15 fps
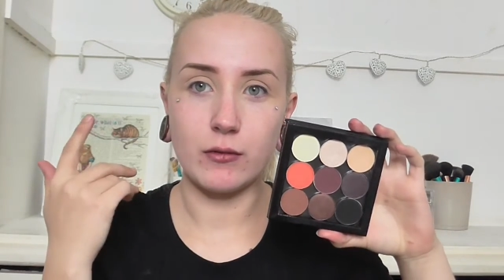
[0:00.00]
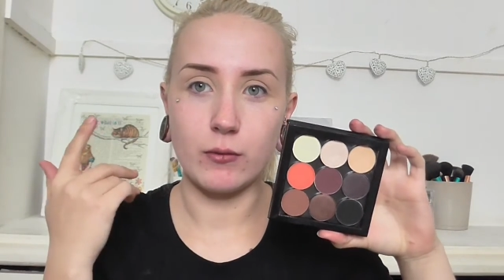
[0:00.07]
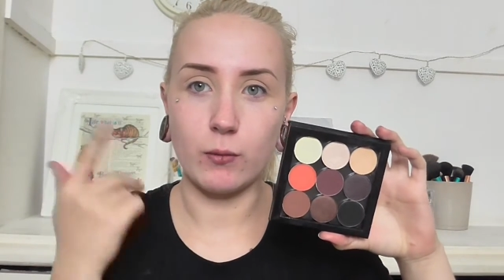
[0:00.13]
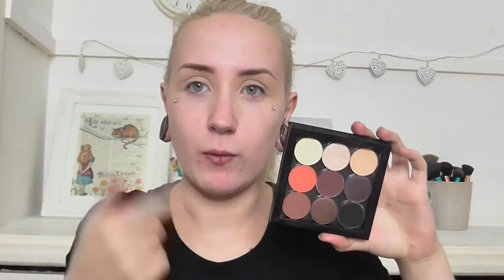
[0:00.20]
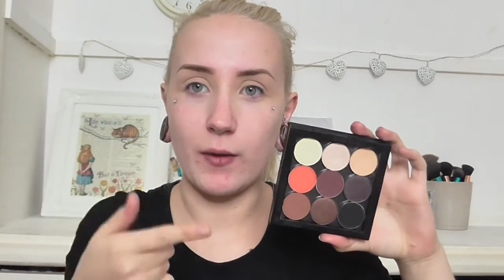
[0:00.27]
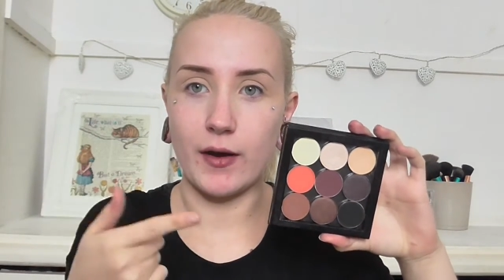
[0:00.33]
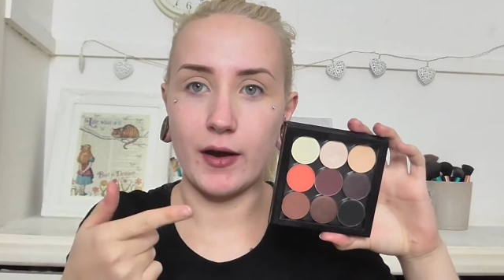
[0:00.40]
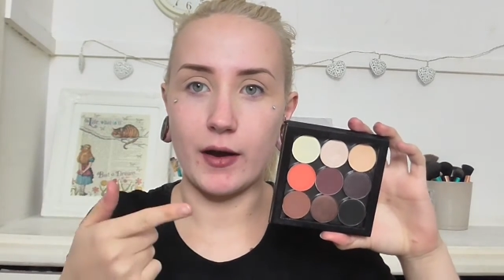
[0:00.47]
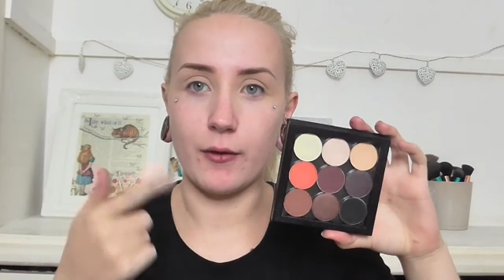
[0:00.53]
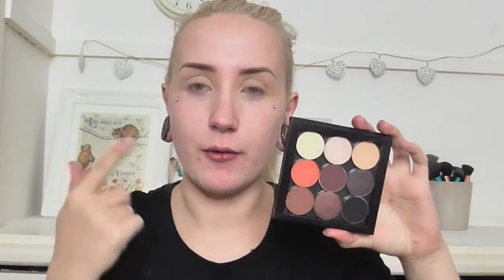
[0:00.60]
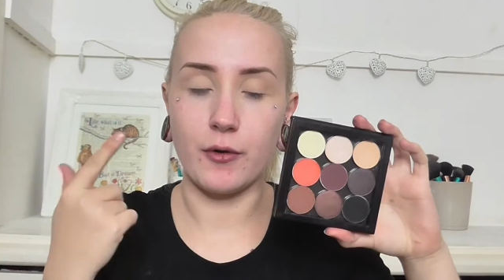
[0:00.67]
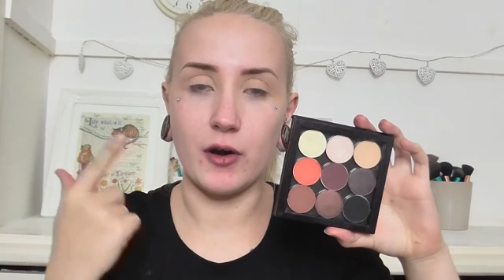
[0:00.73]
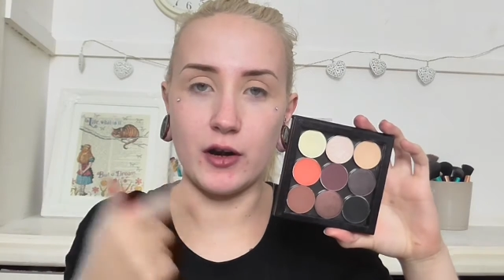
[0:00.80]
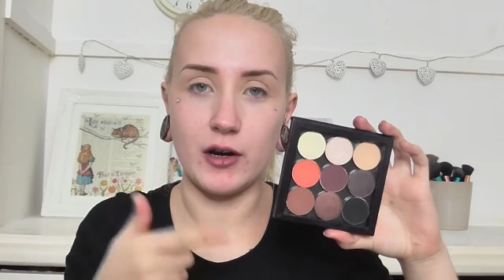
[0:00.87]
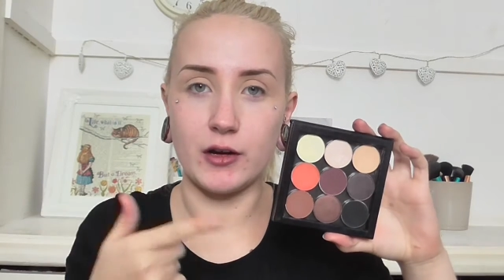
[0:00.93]
wow,
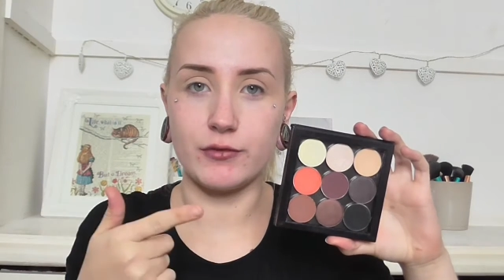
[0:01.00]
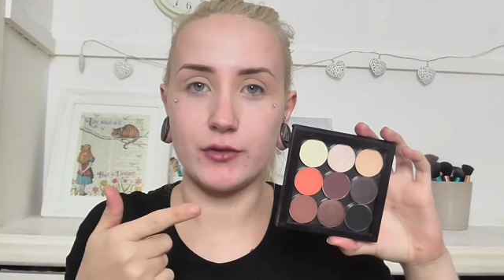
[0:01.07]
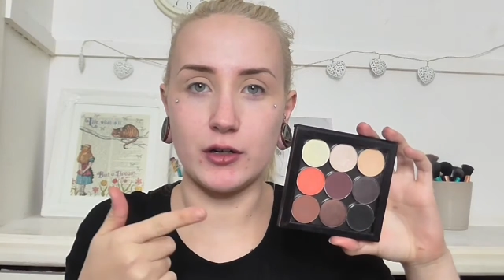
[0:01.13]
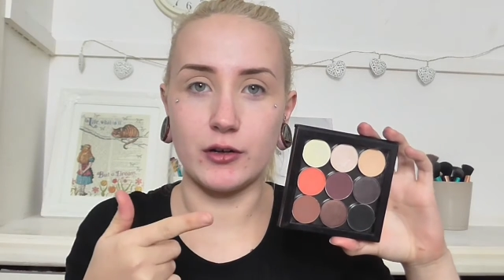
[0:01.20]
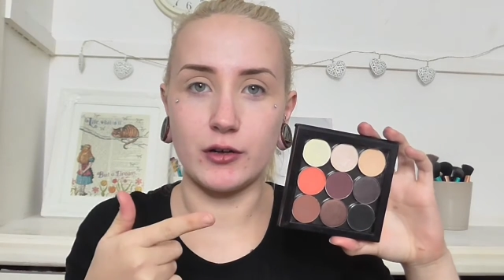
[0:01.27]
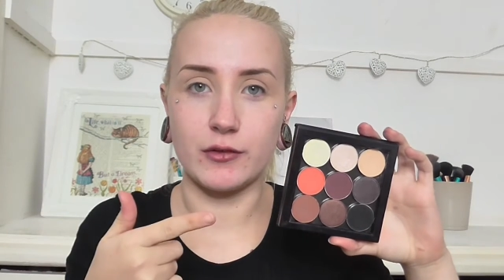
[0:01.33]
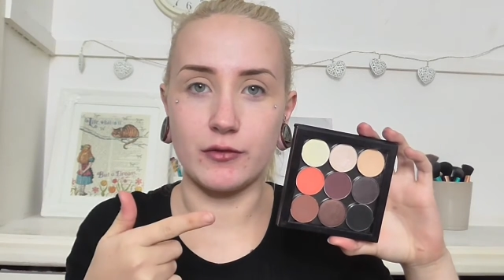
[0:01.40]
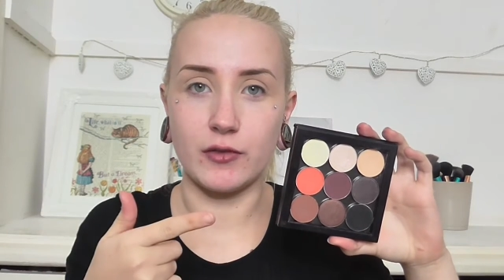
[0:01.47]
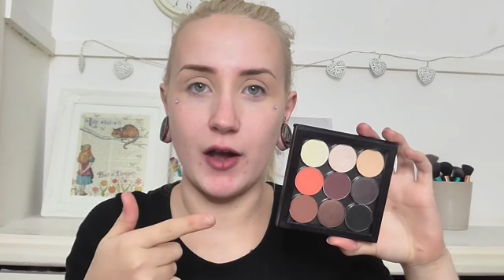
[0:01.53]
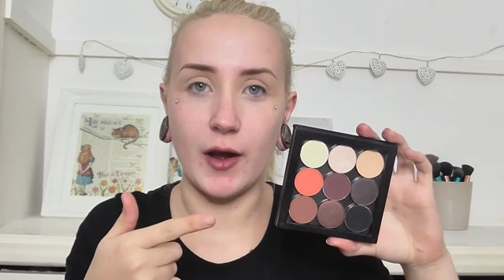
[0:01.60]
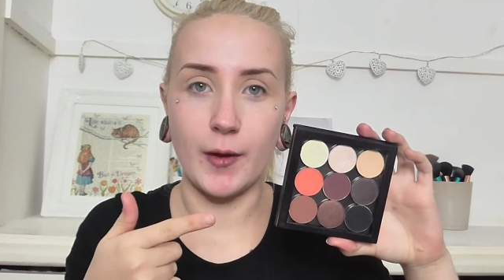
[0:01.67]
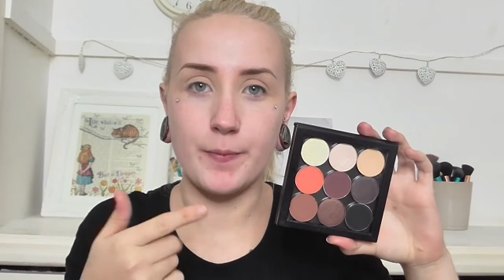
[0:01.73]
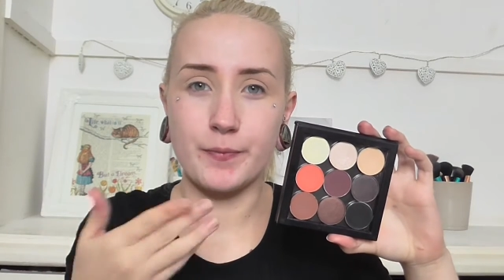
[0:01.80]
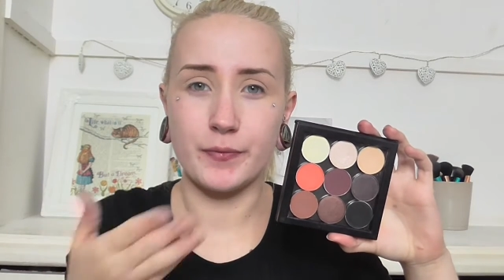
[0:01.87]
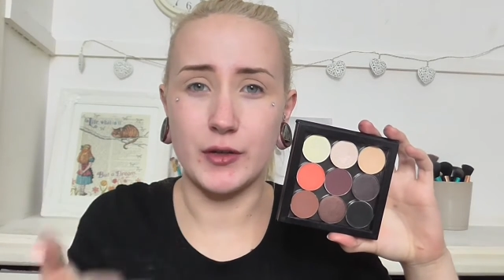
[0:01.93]
I love the look of
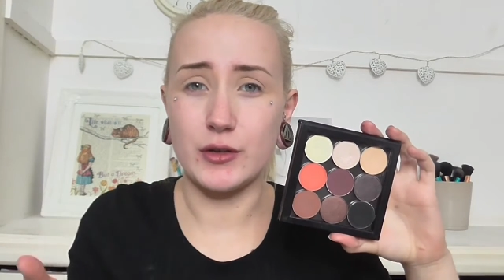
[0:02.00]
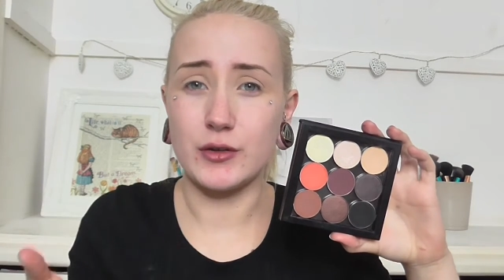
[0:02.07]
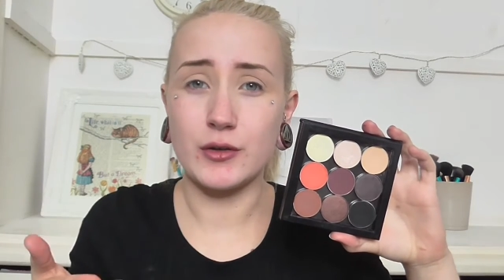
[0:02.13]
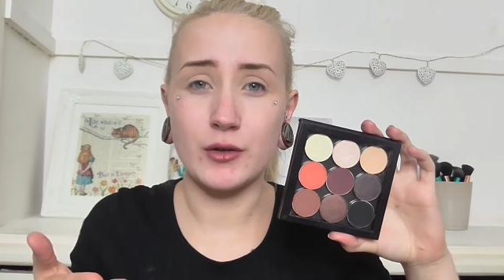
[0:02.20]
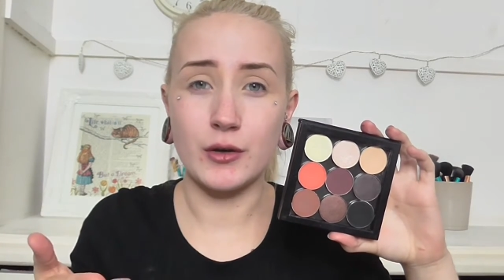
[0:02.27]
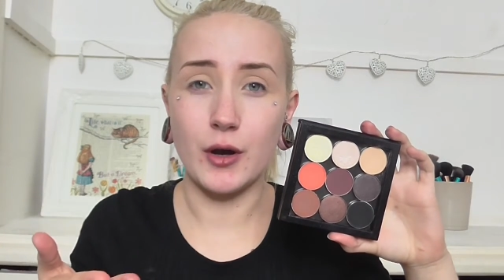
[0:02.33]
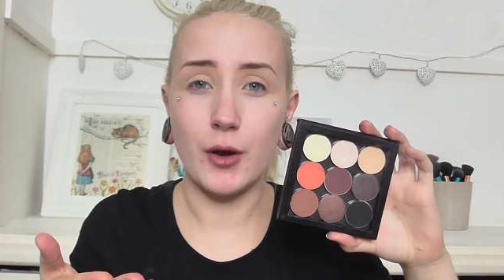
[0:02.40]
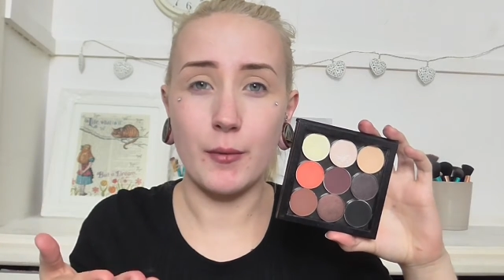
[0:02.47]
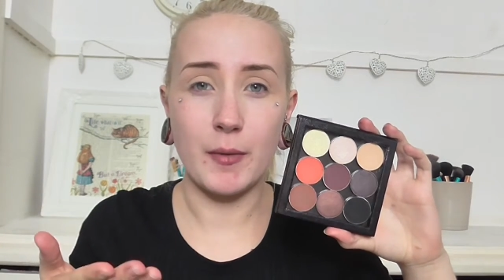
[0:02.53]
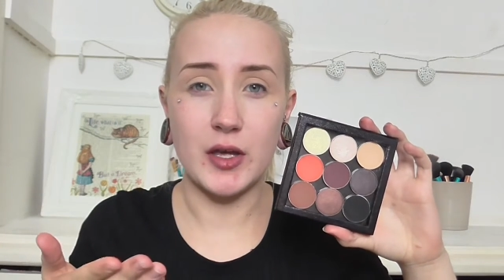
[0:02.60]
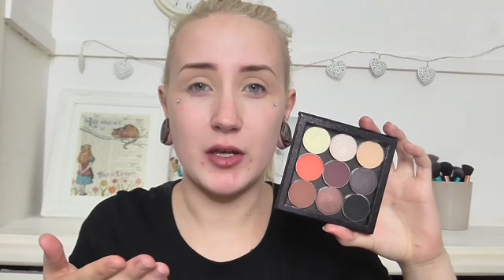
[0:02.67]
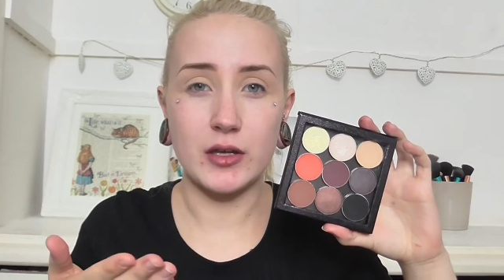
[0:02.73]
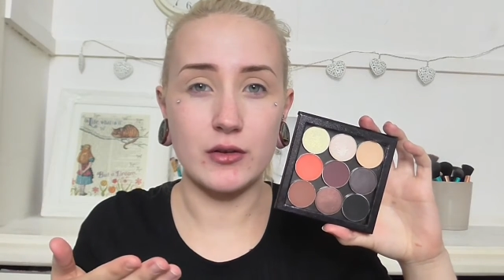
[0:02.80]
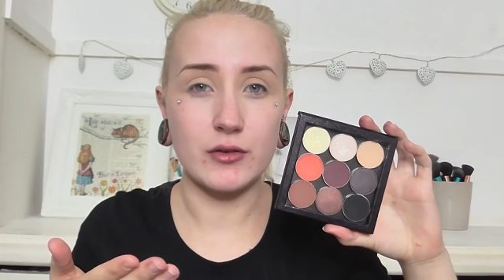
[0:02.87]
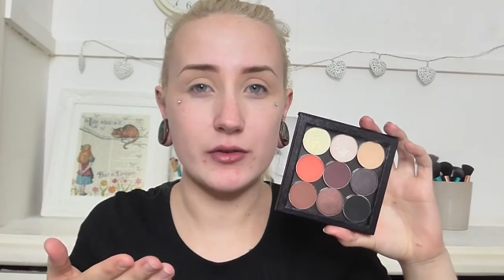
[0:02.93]
that, then you can go and
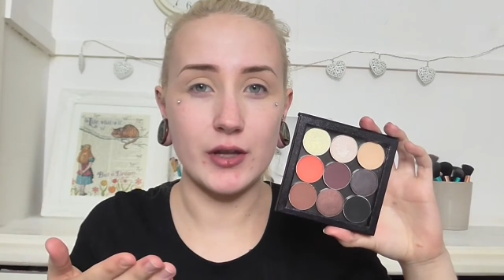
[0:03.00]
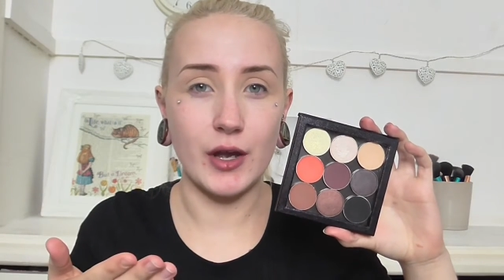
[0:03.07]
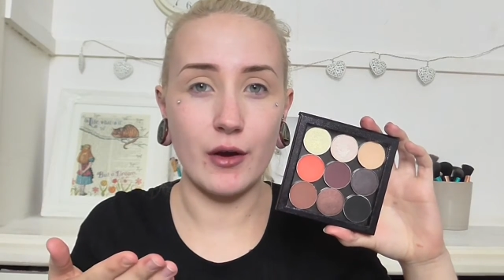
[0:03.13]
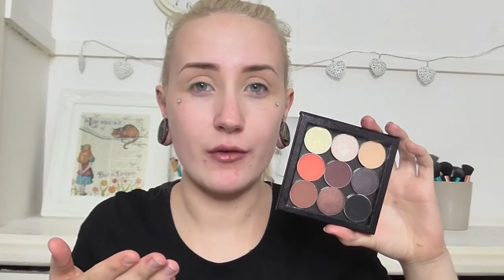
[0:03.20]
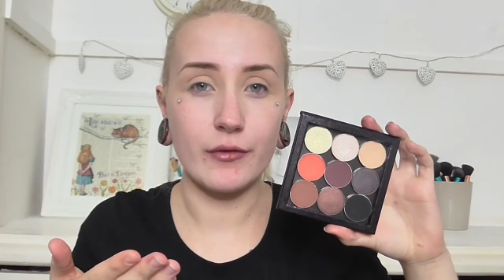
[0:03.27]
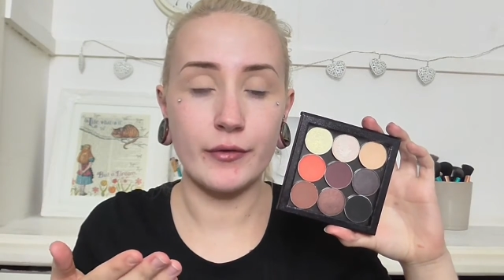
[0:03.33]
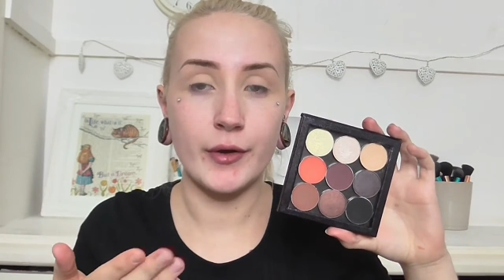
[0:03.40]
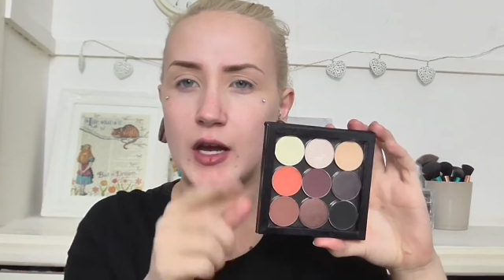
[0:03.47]
make it yourself.